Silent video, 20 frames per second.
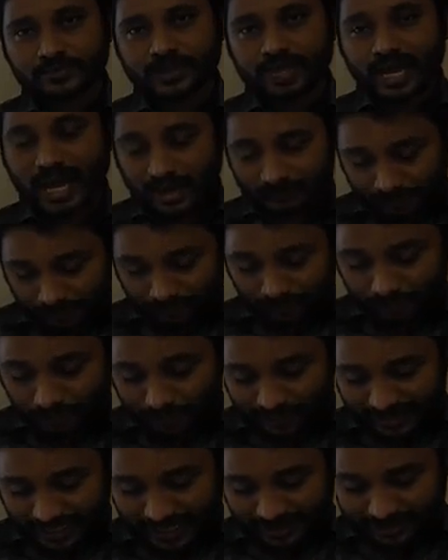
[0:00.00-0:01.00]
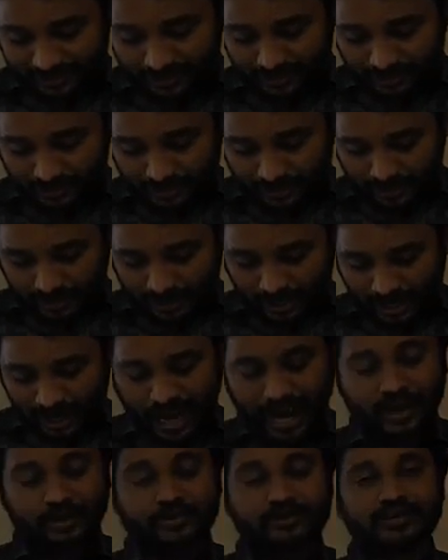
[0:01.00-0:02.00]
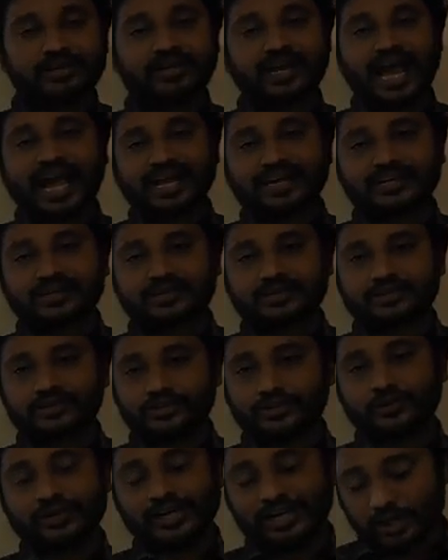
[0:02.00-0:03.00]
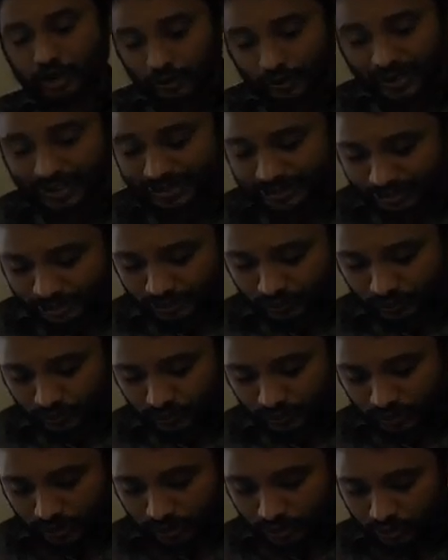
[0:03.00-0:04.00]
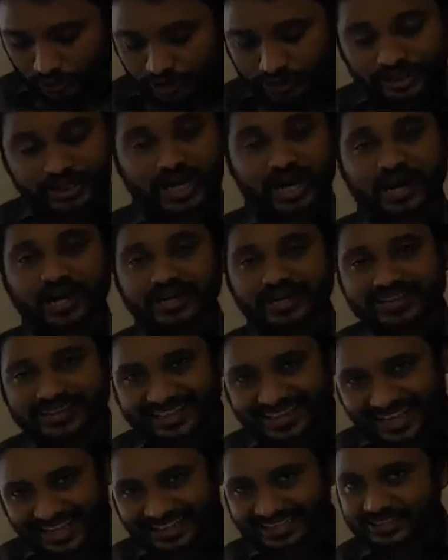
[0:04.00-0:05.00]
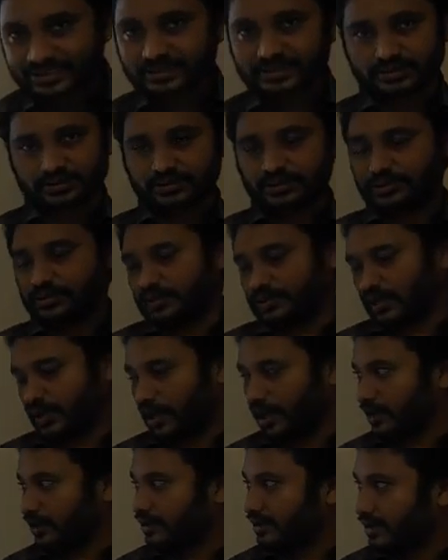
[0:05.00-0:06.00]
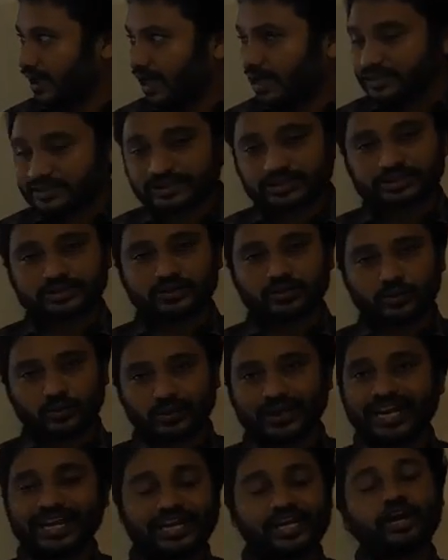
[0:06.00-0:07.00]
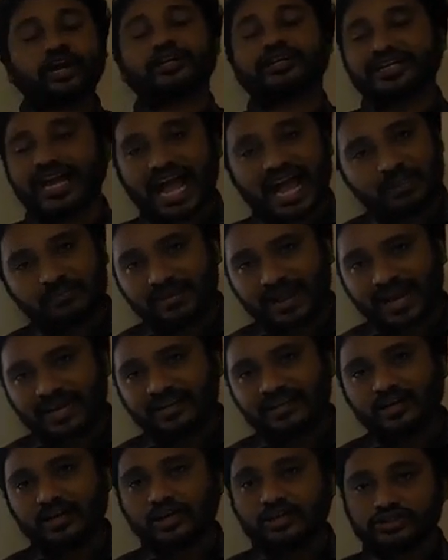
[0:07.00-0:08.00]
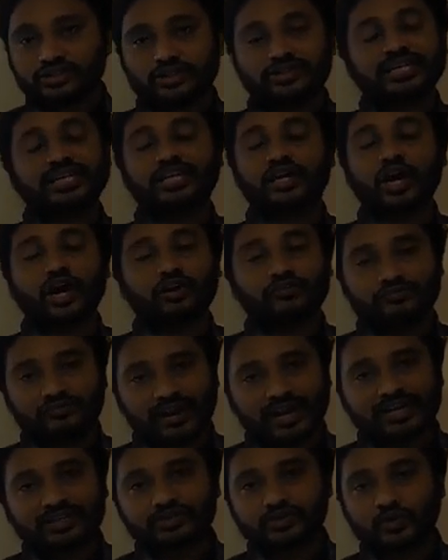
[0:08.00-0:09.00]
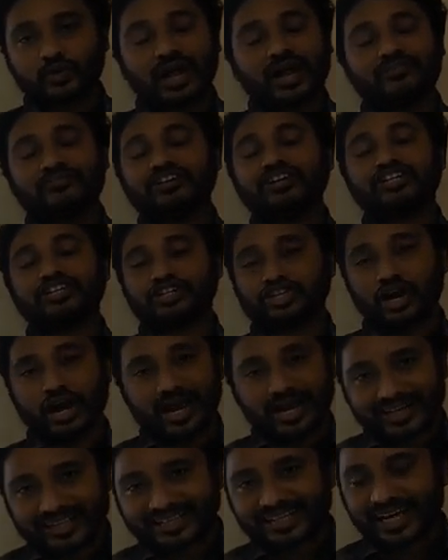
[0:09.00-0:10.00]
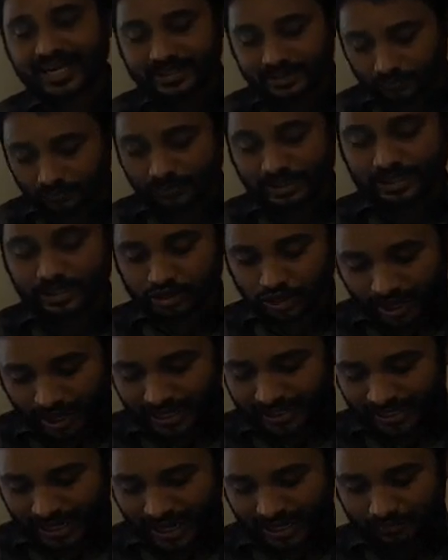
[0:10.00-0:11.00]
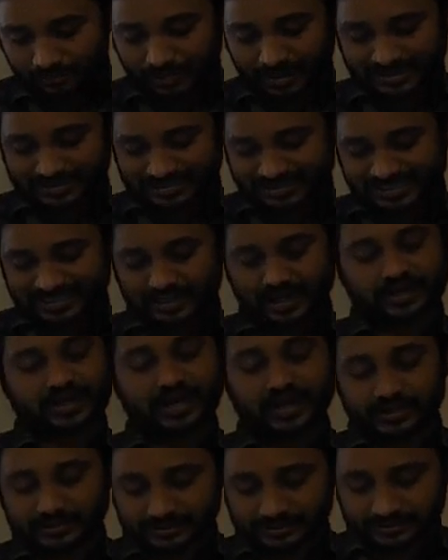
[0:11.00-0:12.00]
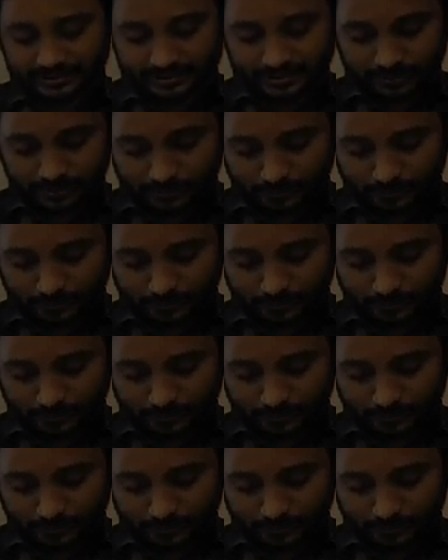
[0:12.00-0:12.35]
And before that, I would like to request you to share this class in your timeline so that your friends who haven't joined yet may join and may see the class.